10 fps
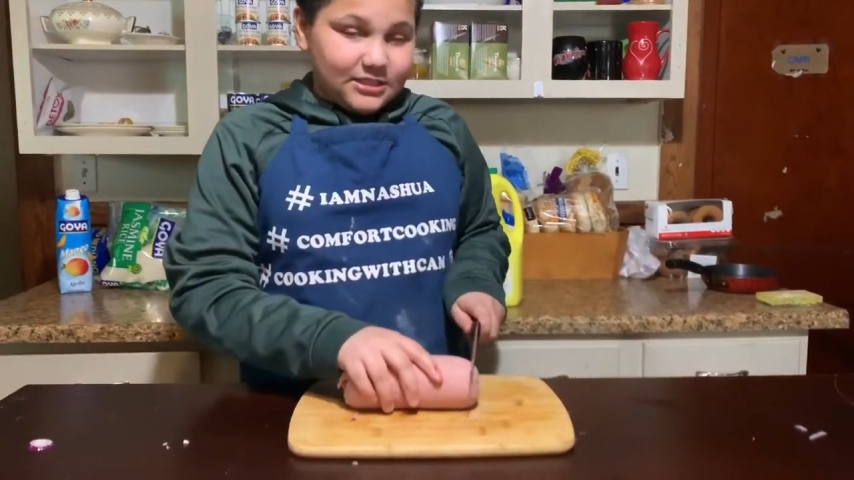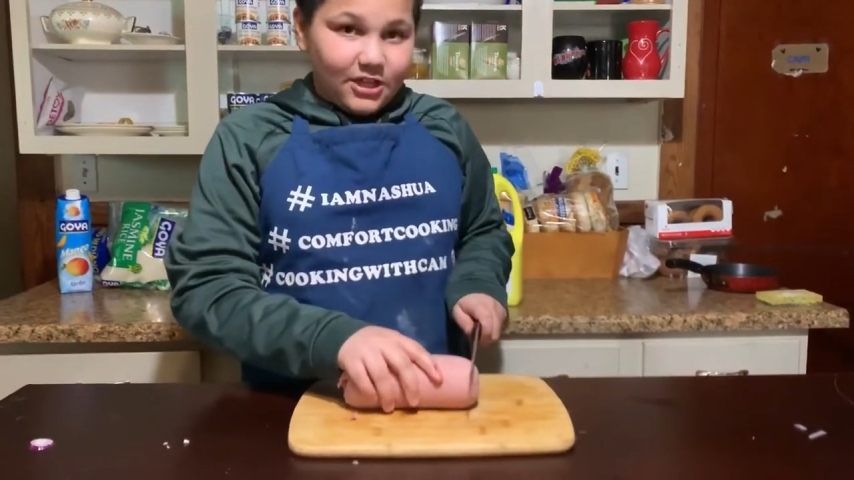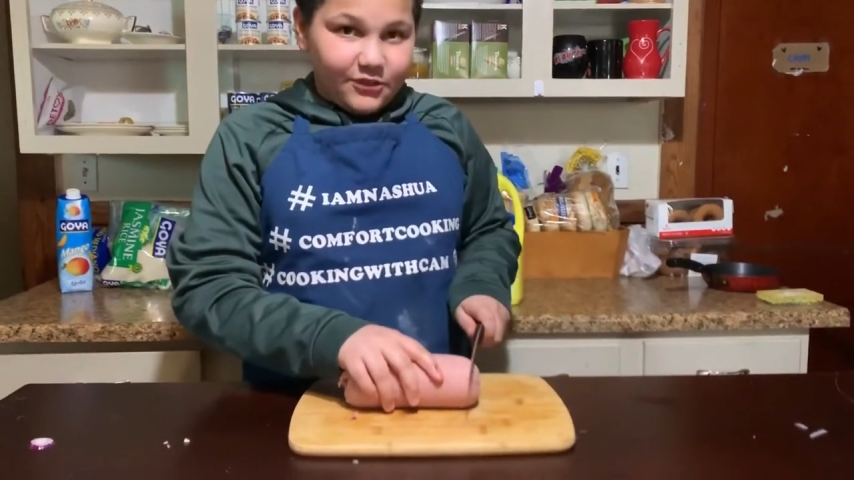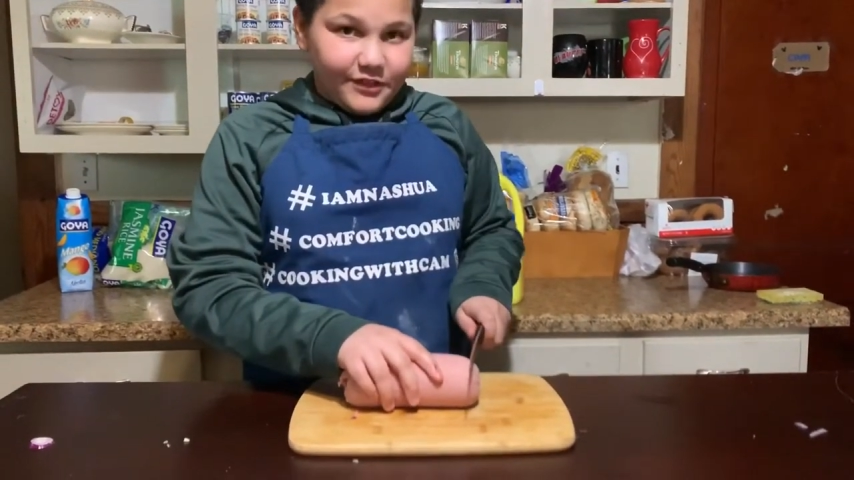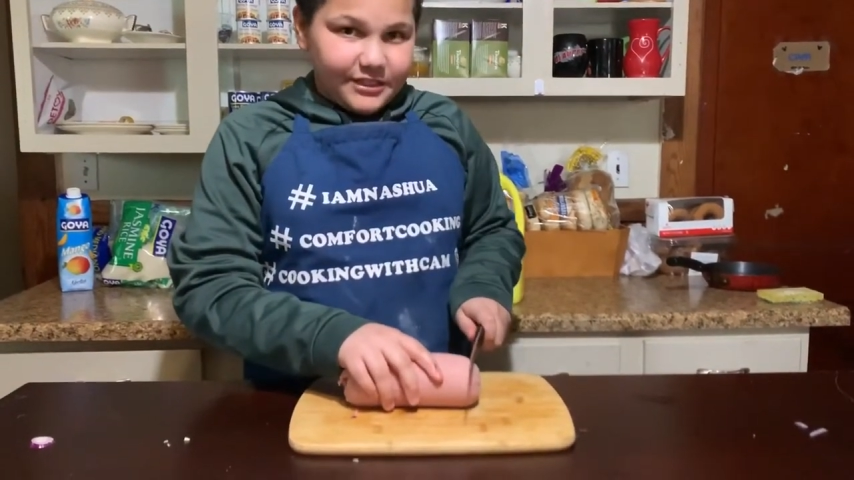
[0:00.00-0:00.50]

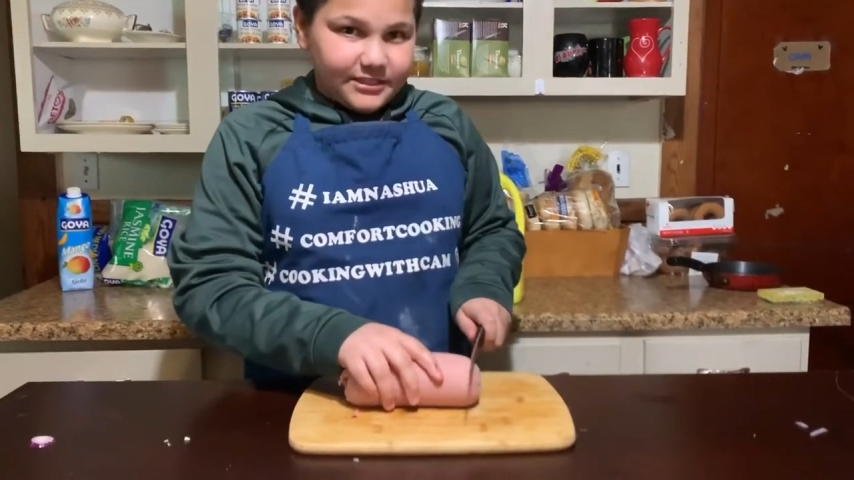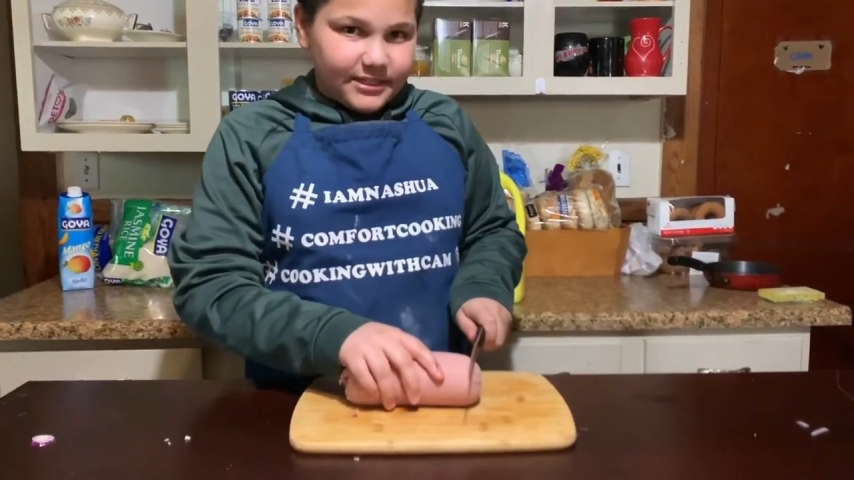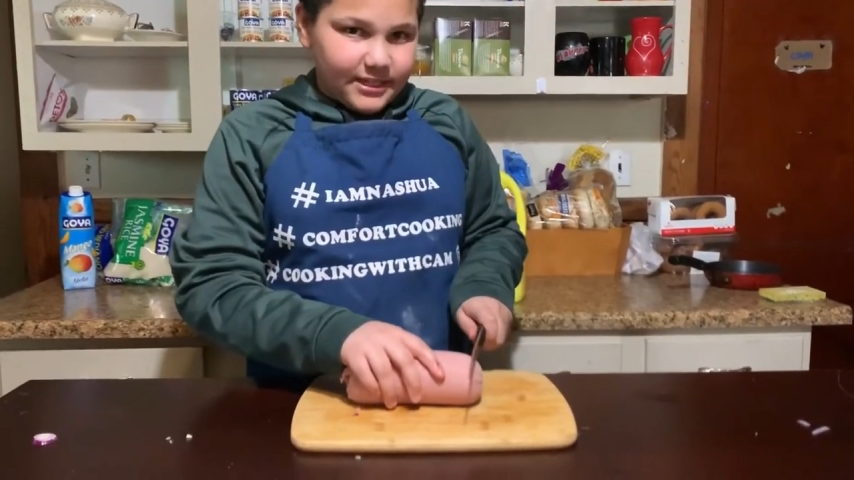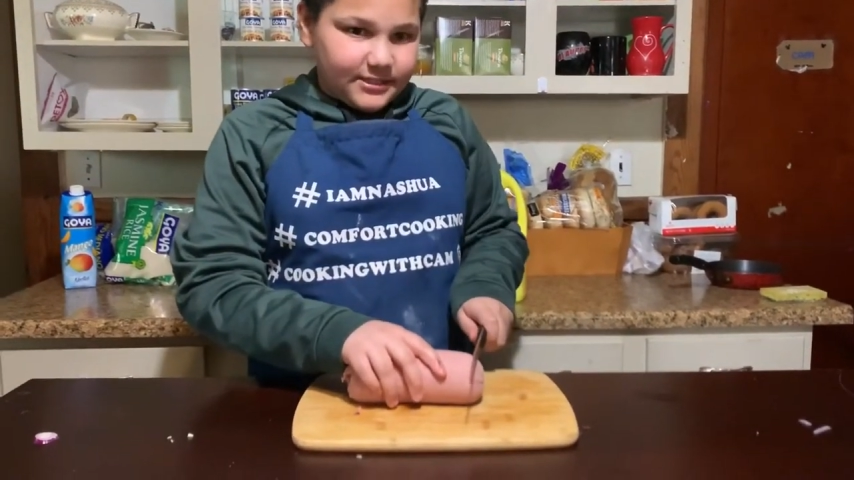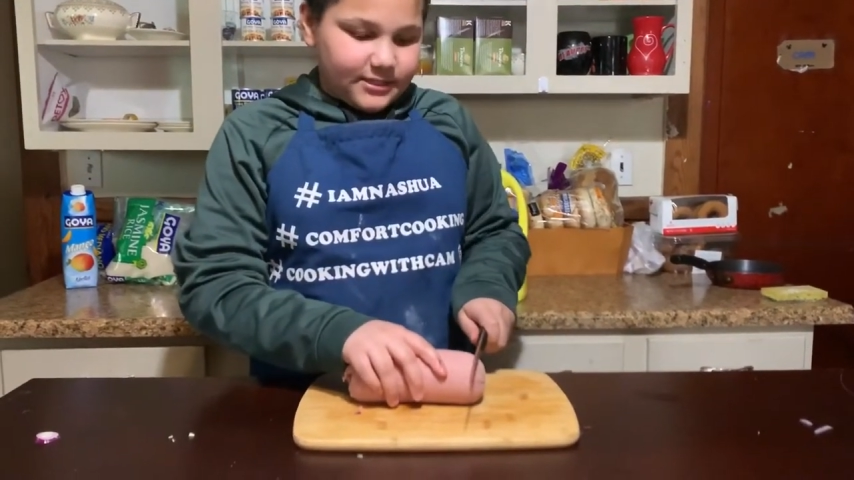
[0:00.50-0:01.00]
not thick
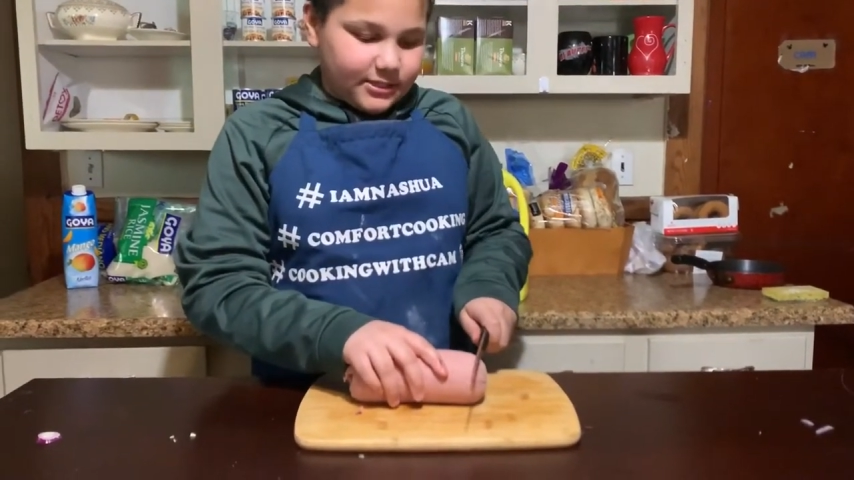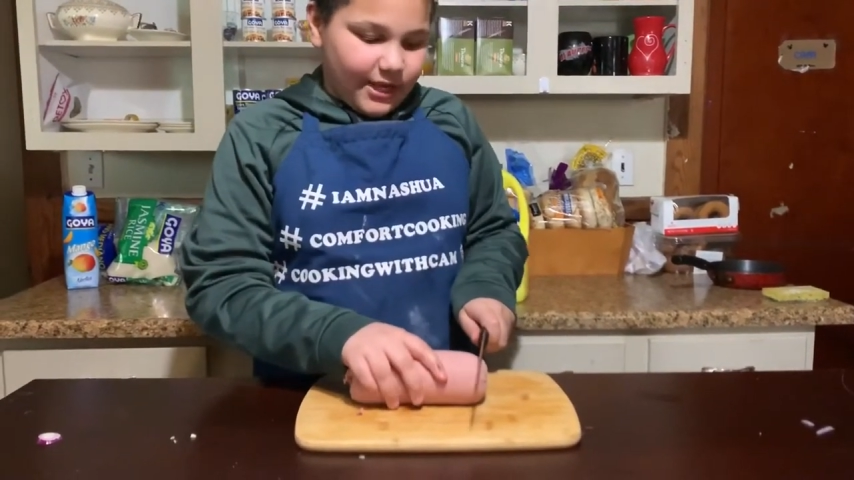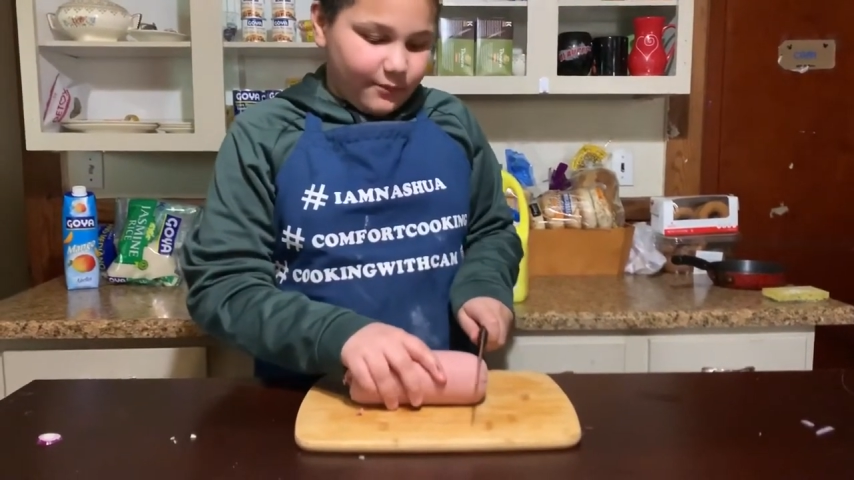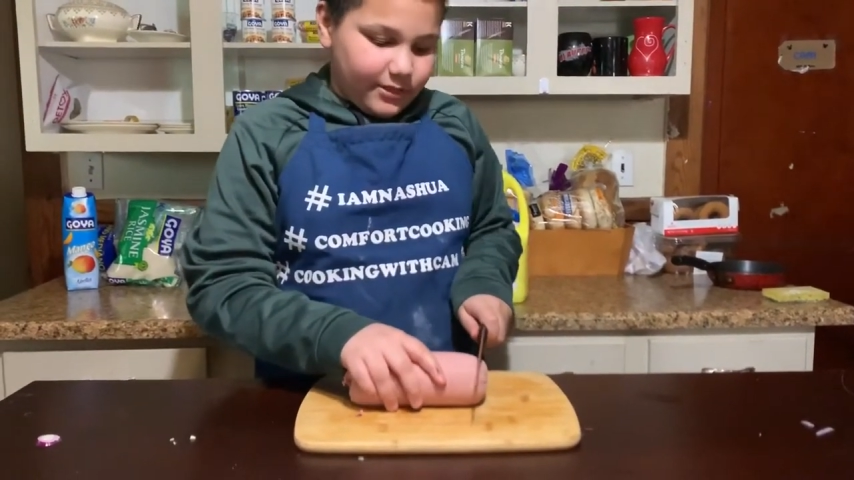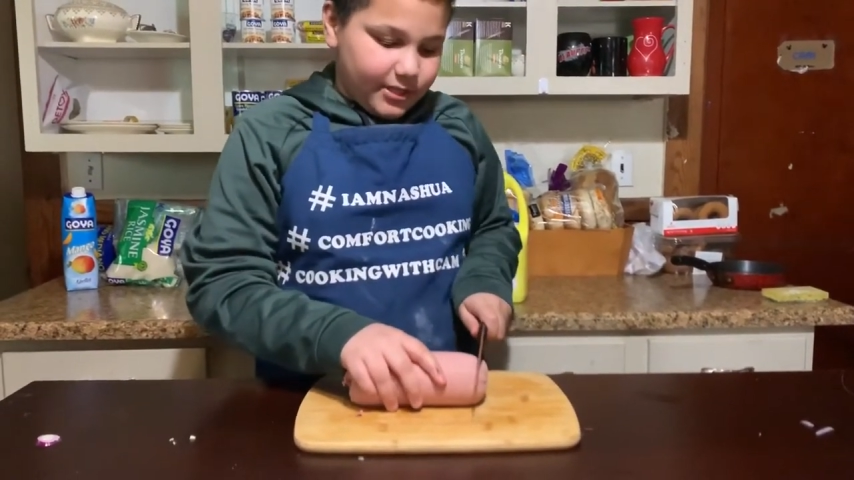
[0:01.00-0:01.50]
slices
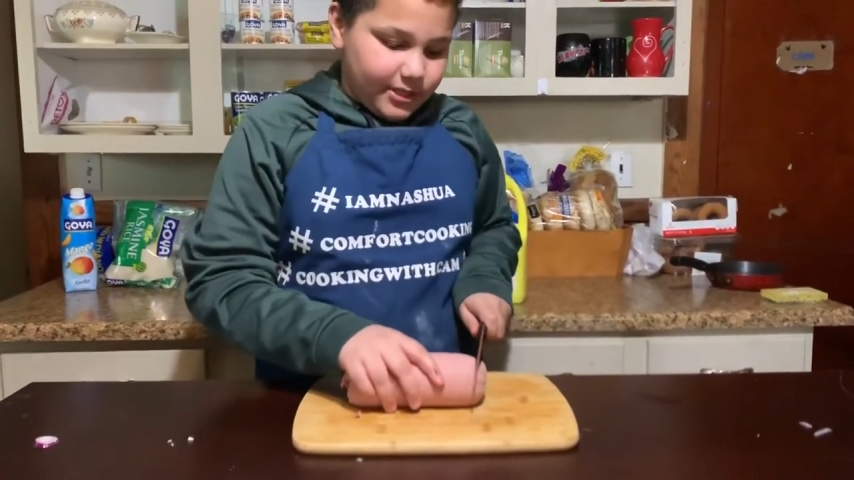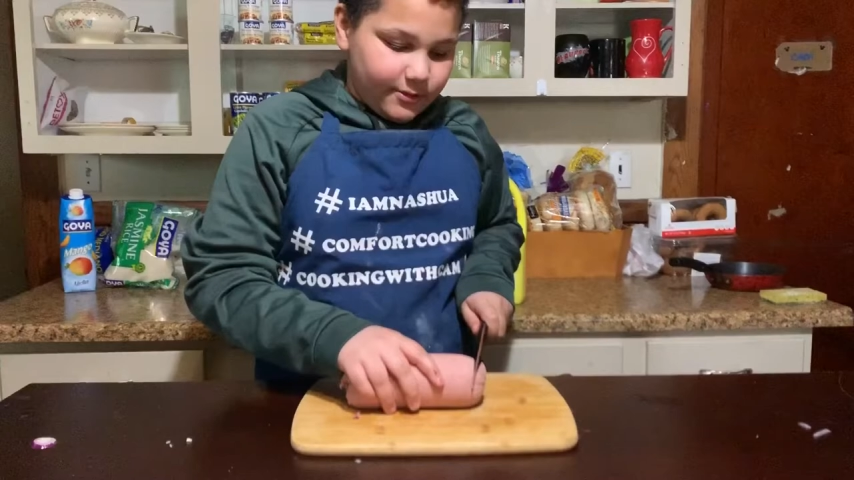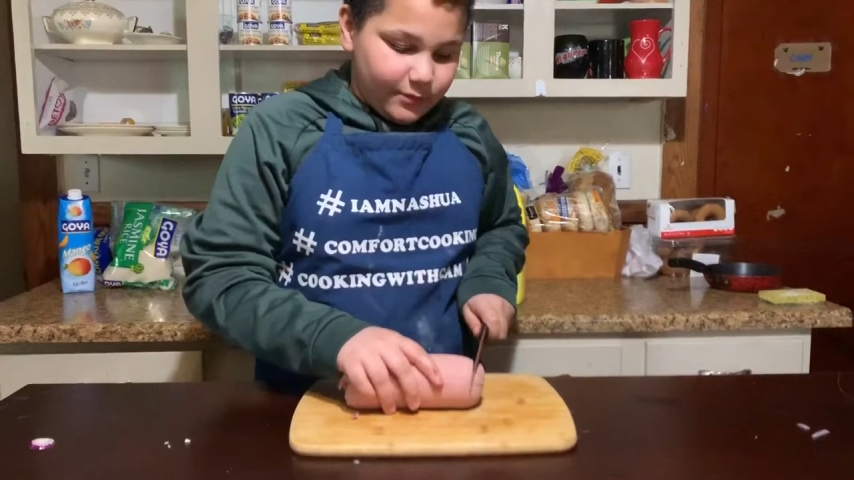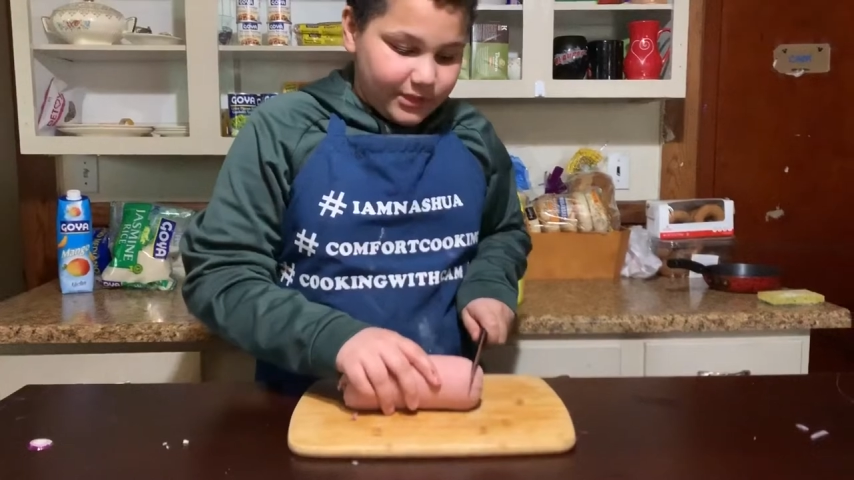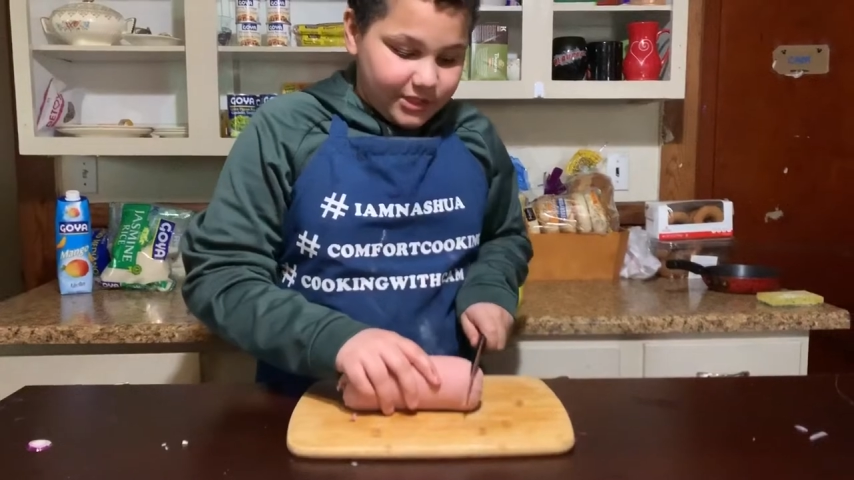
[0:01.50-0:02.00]
like we did with